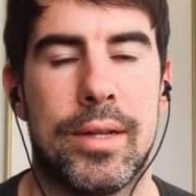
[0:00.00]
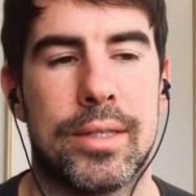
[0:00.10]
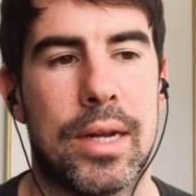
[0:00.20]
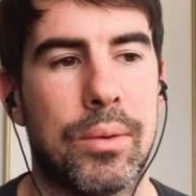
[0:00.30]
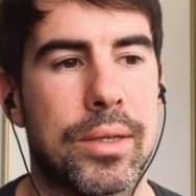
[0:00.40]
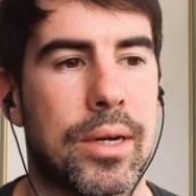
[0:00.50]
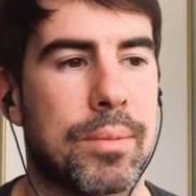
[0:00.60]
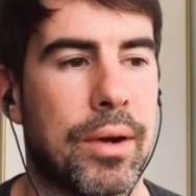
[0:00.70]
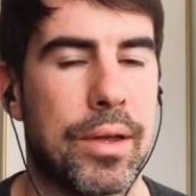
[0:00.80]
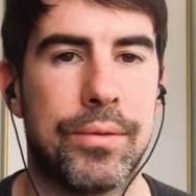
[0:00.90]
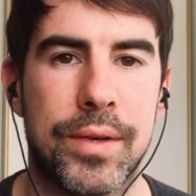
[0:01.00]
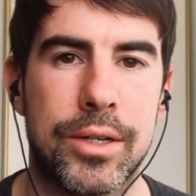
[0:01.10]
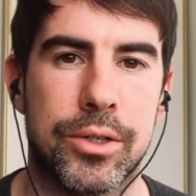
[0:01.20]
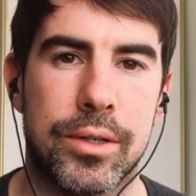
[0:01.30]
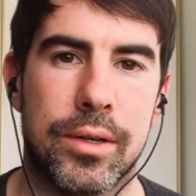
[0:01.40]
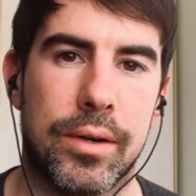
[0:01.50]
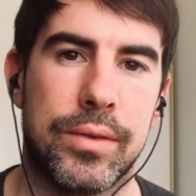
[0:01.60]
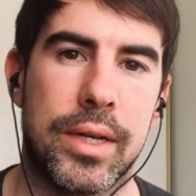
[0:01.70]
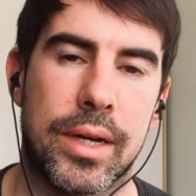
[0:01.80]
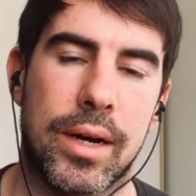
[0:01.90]
Today I want to talk about a feature of
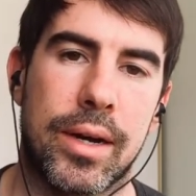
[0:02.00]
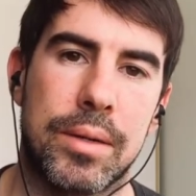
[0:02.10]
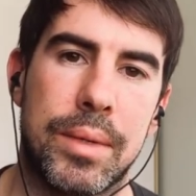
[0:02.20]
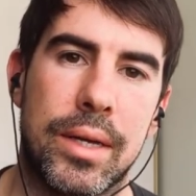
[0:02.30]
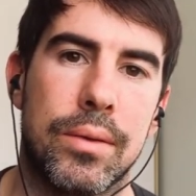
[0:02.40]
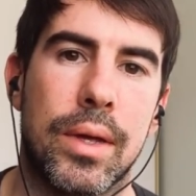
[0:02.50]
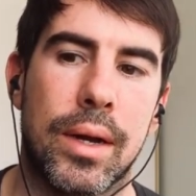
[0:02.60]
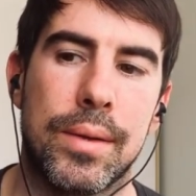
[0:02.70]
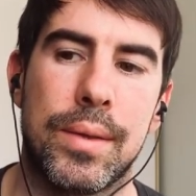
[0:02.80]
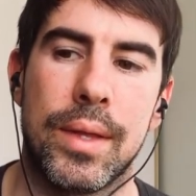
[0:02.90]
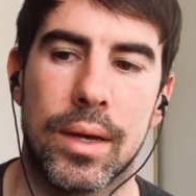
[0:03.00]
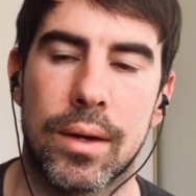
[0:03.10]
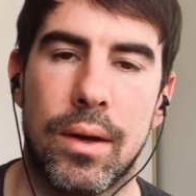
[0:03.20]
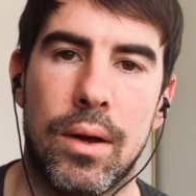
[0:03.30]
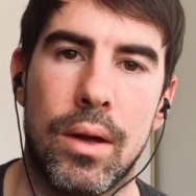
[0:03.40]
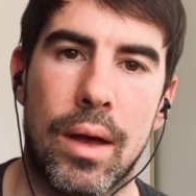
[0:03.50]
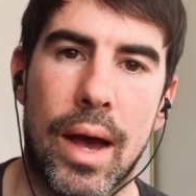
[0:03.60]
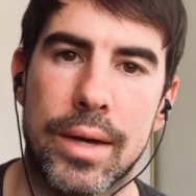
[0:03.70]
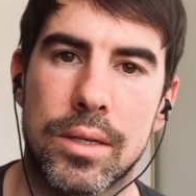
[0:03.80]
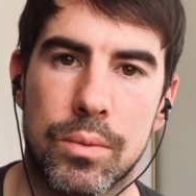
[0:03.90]
the economy that I think
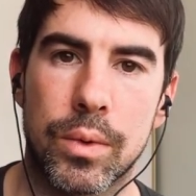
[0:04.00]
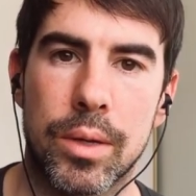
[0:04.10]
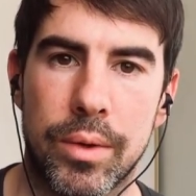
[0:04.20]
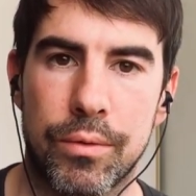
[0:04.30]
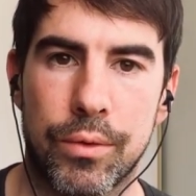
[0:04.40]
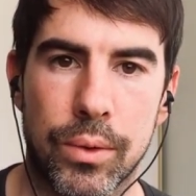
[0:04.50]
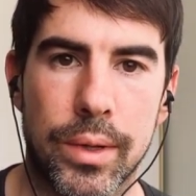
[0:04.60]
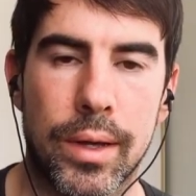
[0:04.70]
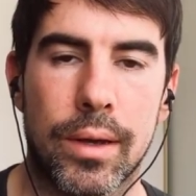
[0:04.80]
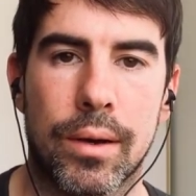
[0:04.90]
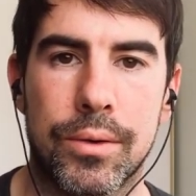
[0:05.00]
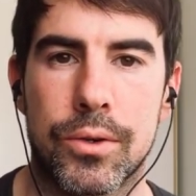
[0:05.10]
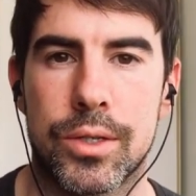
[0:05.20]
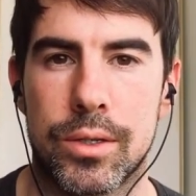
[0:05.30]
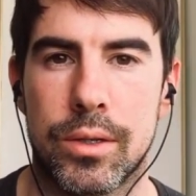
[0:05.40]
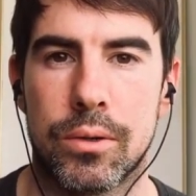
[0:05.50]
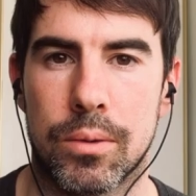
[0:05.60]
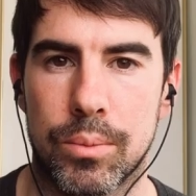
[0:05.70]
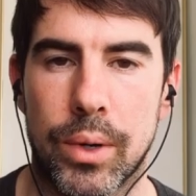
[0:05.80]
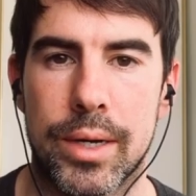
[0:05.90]
hasn't really been fully understood or
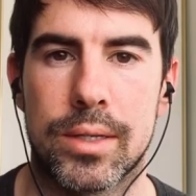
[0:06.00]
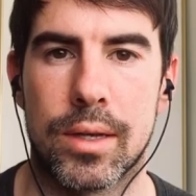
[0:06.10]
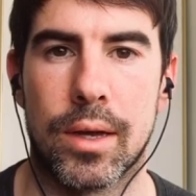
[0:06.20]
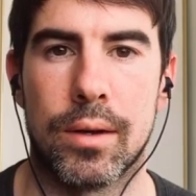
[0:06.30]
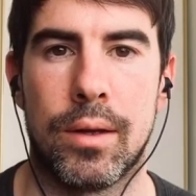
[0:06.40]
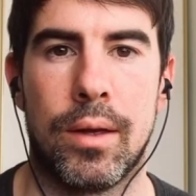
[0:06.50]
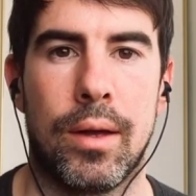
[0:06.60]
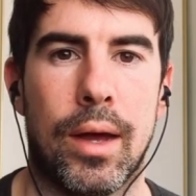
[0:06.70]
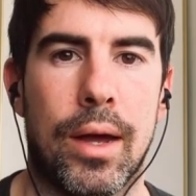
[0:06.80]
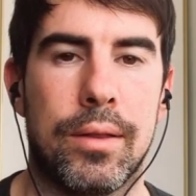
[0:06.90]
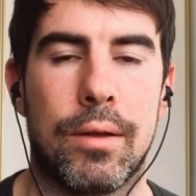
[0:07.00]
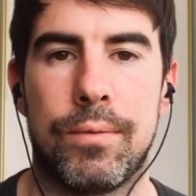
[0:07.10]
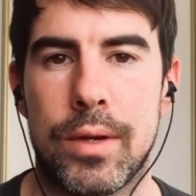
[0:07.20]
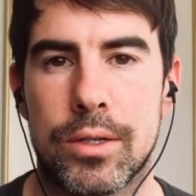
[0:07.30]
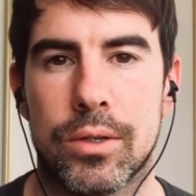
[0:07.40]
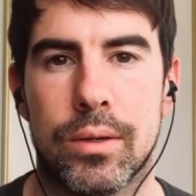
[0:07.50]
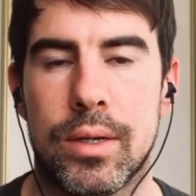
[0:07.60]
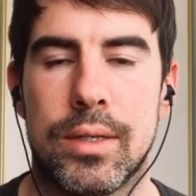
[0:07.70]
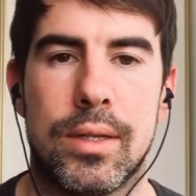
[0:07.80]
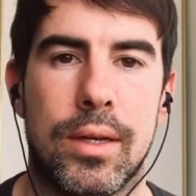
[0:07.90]
embraced yet. And the feature
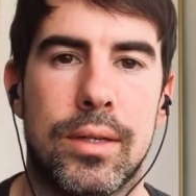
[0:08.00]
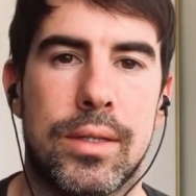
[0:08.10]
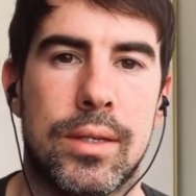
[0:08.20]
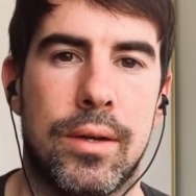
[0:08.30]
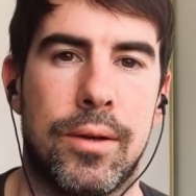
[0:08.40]
is this